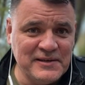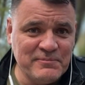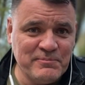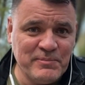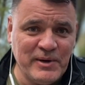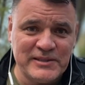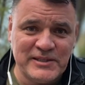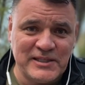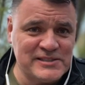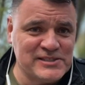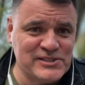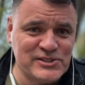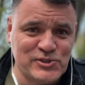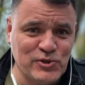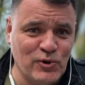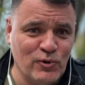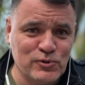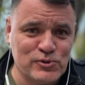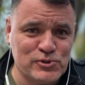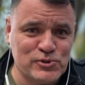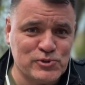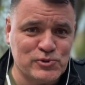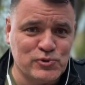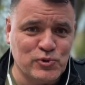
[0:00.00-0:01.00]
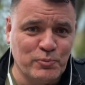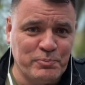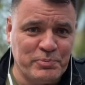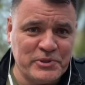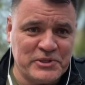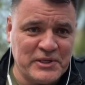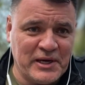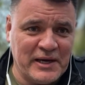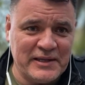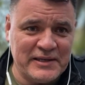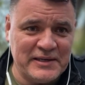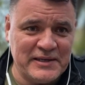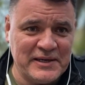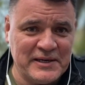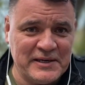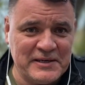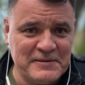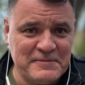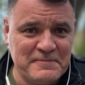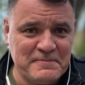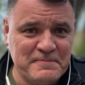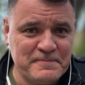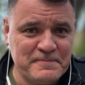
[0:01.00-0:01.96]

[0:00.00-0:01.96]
But it's so stupid idea.